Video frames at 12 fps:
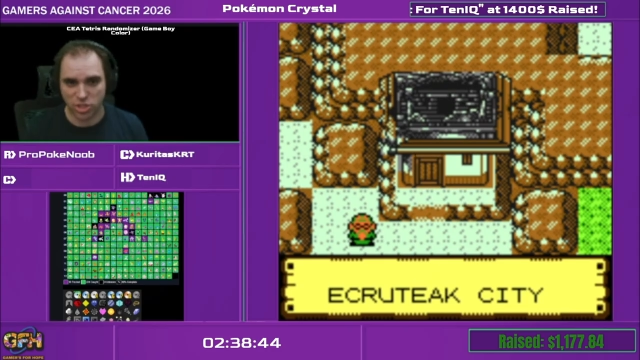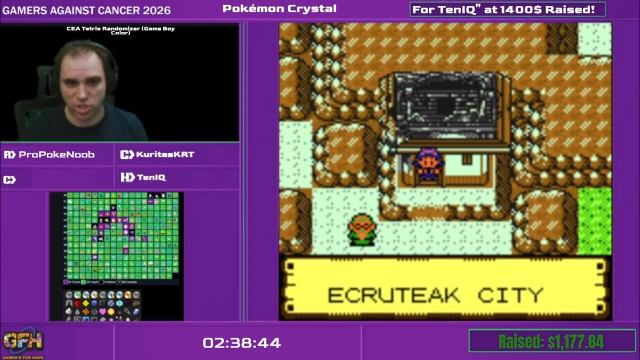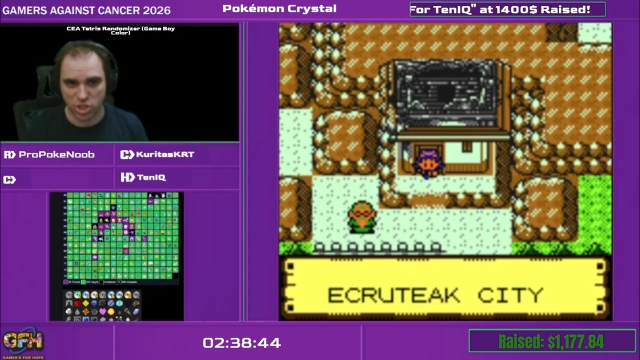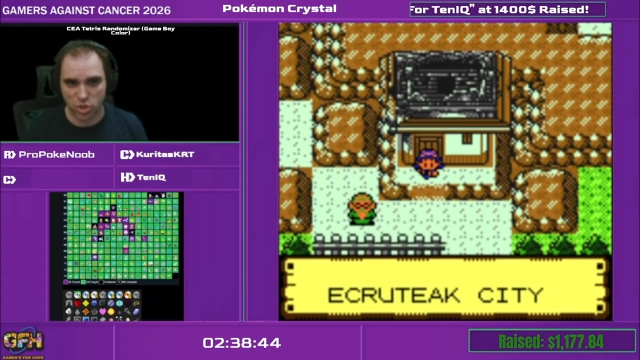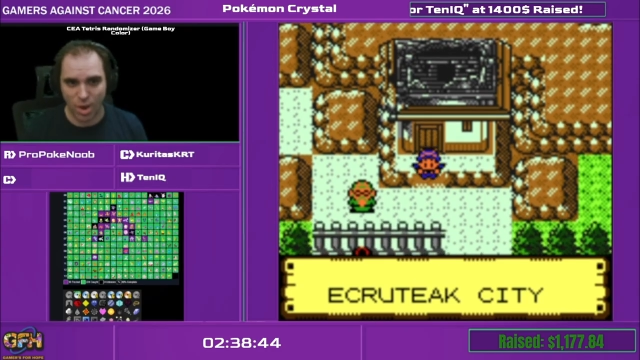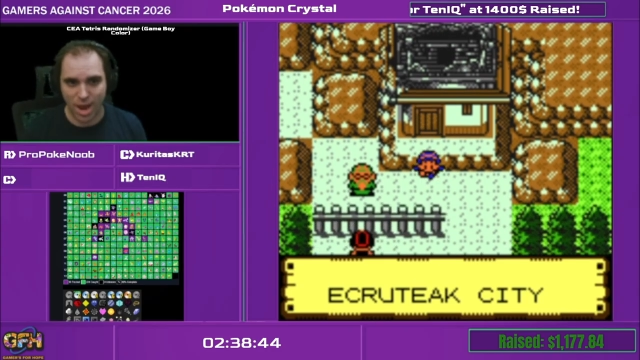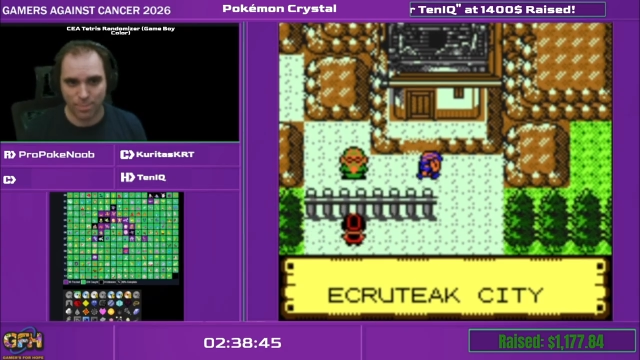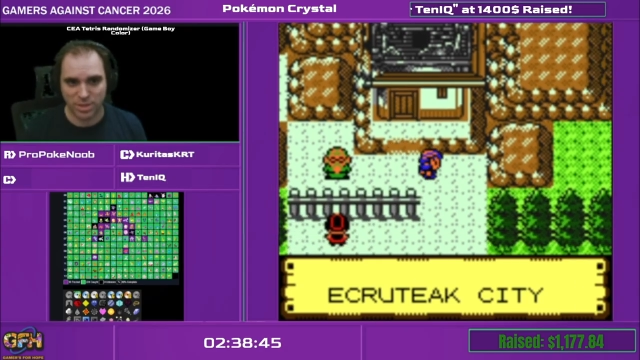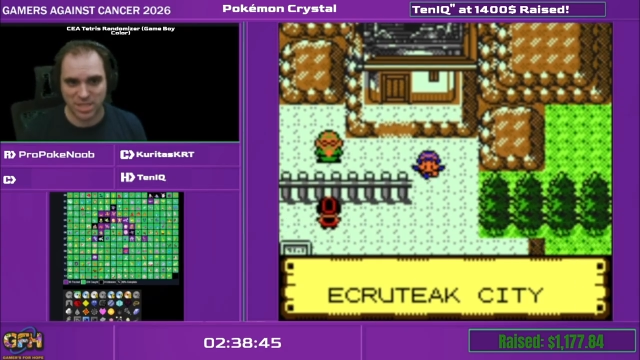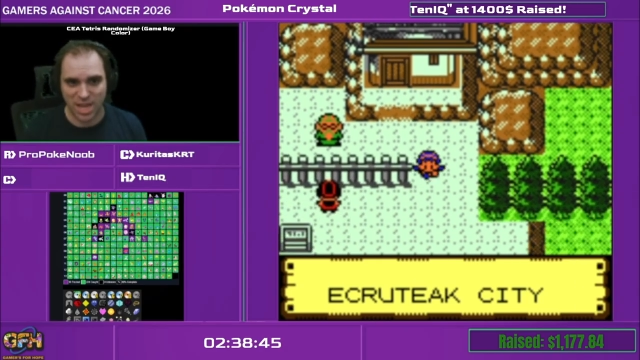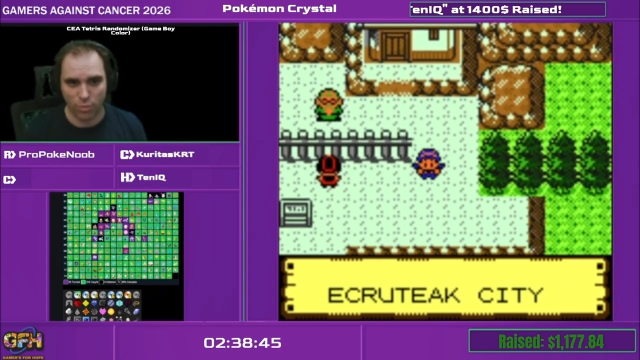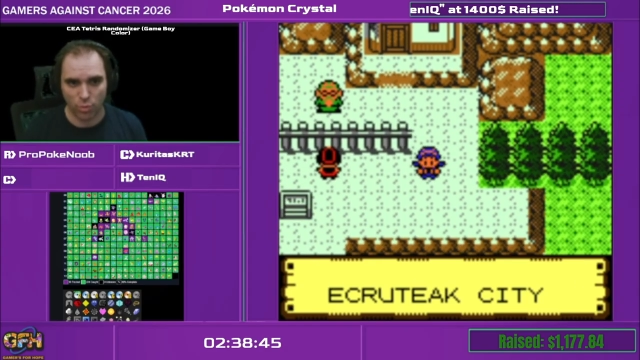It just so
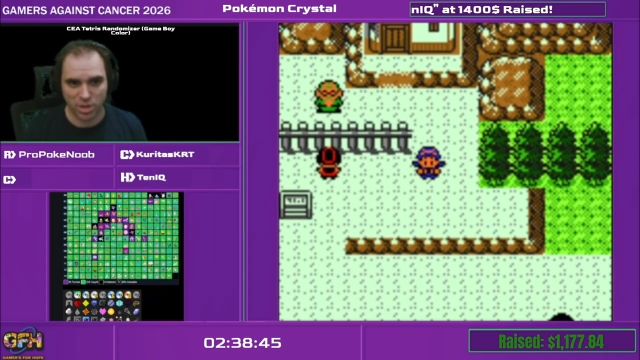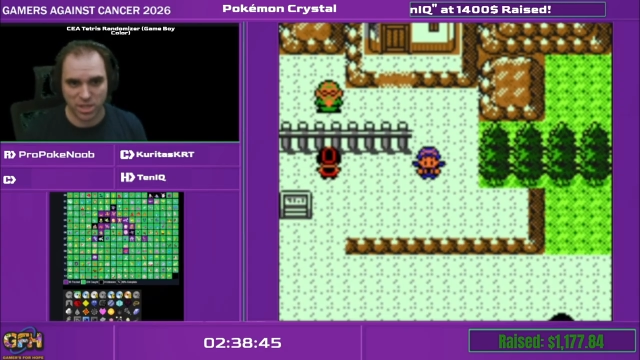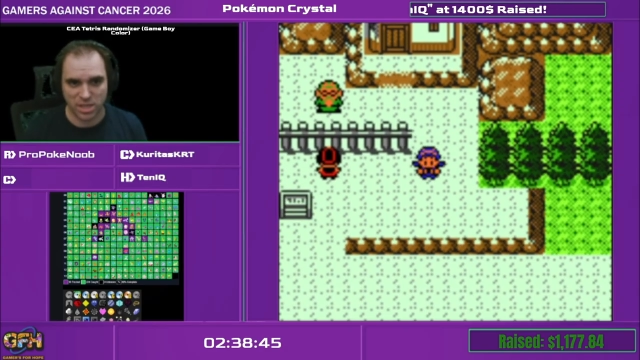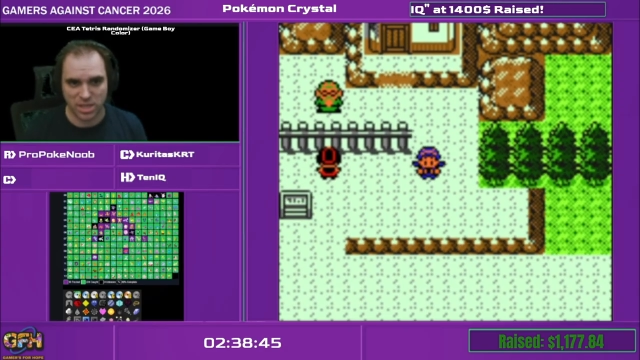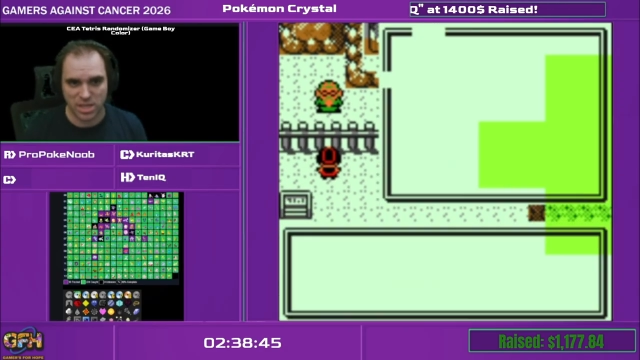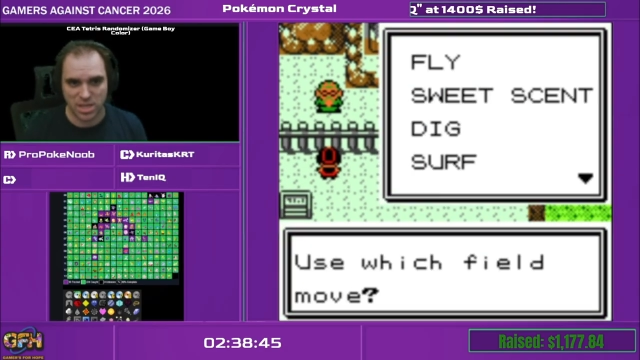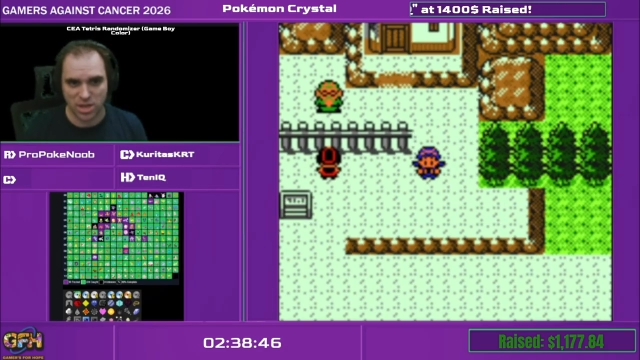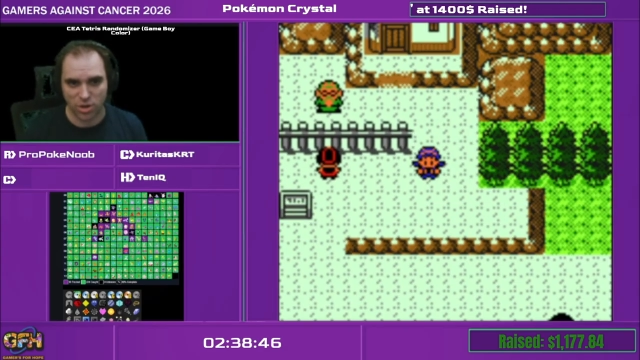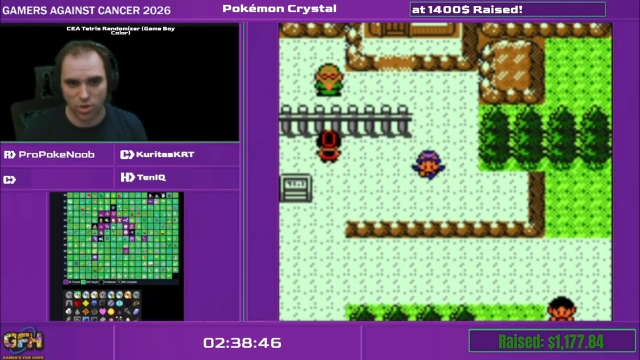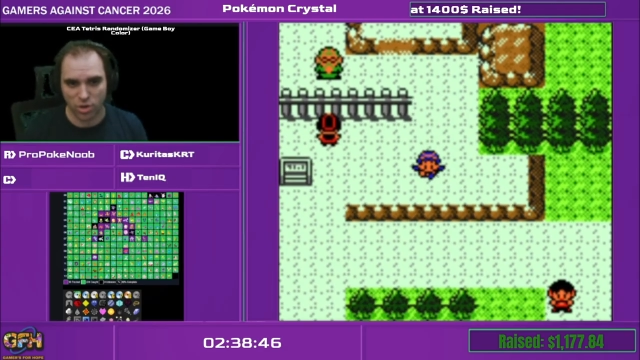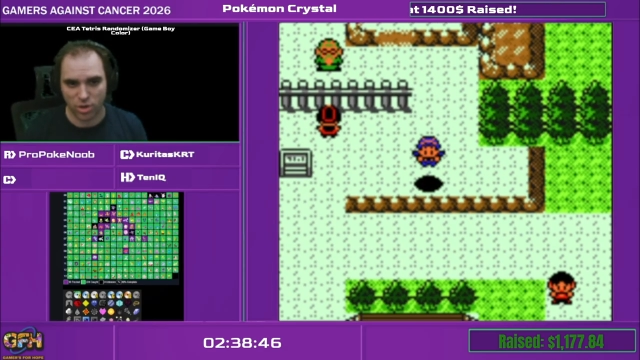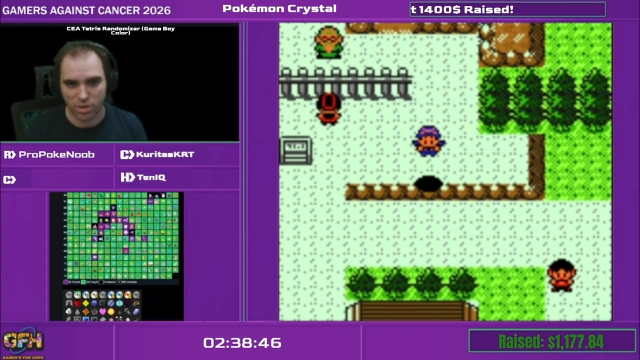happens that we're
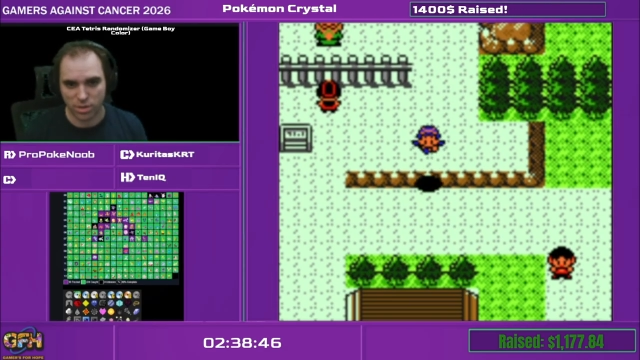here.